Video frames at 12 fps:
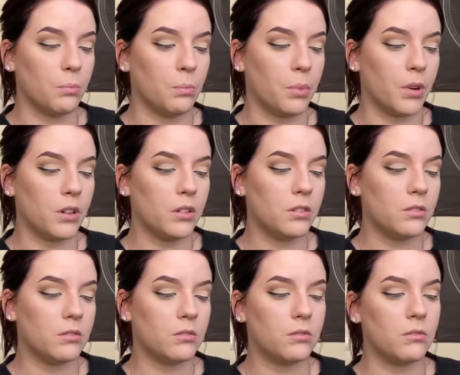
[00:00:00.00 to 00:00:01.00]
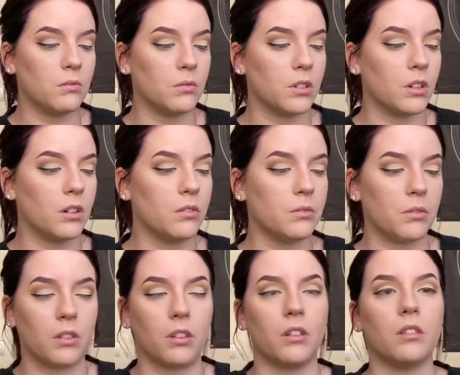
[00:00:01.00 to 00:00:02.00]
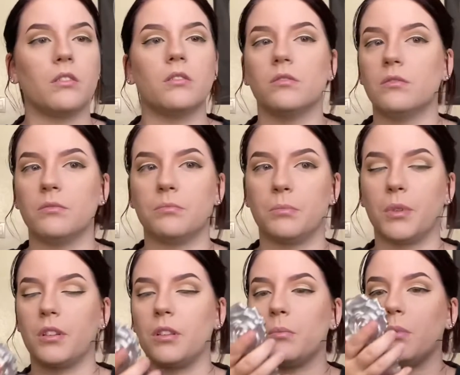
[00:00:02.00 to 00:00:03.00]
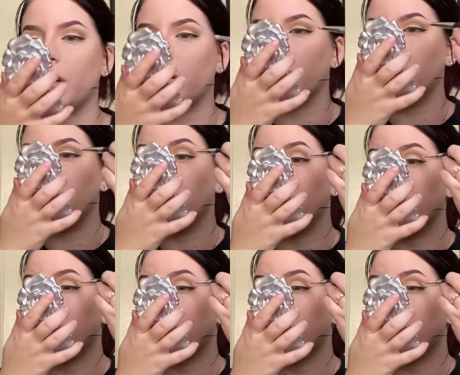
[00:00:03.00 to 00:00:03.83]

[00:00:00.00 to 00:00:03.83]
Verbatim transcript: But we're going with it. Putting the black on now.